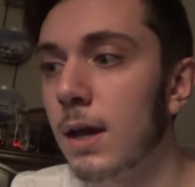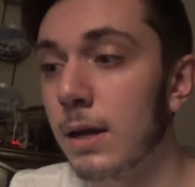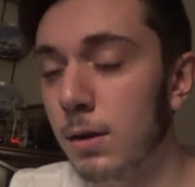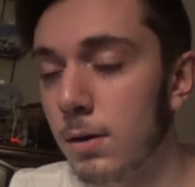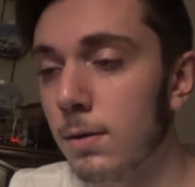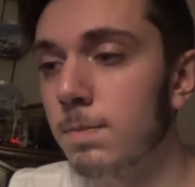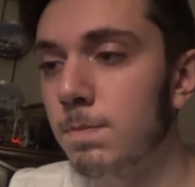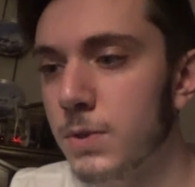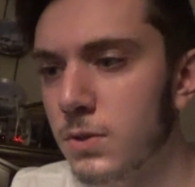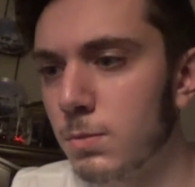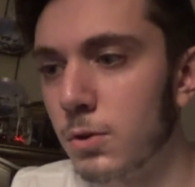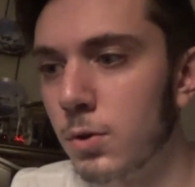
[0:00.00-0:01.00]
I got
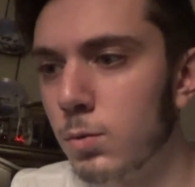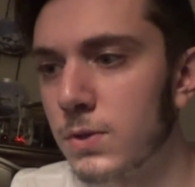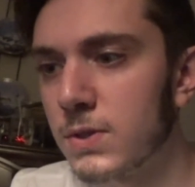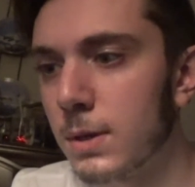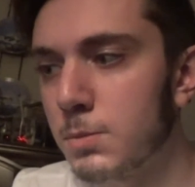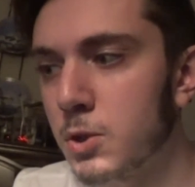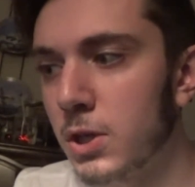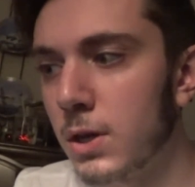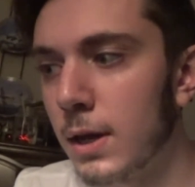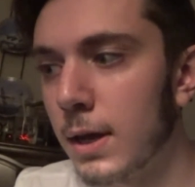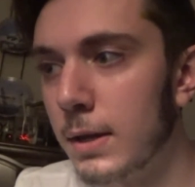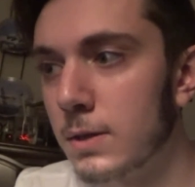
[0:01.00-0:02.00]
some good
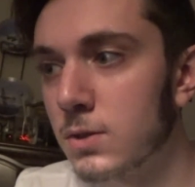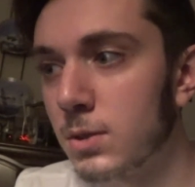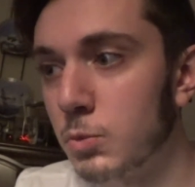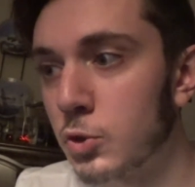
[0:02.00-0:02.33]
reception and some